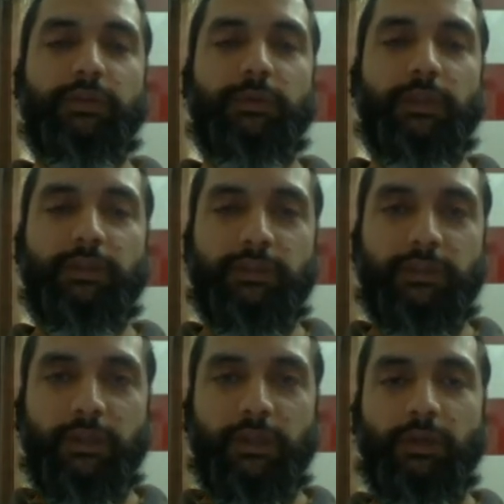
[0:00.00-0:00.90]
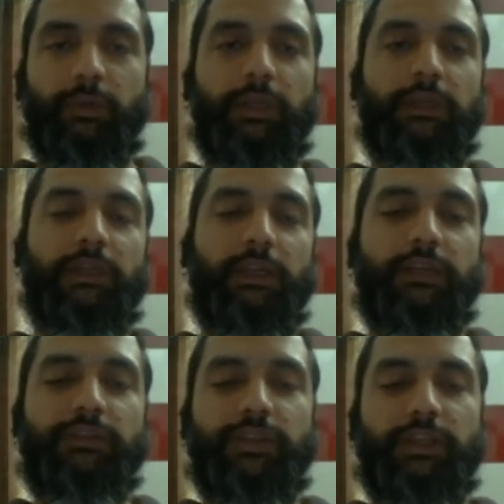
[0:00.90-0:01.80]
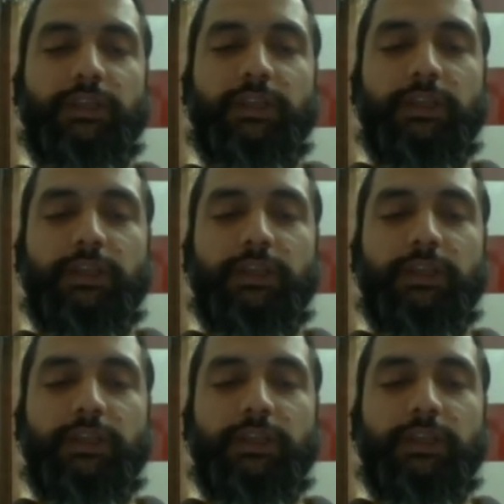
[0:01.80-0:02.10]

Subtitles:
So this is, you can create a chain.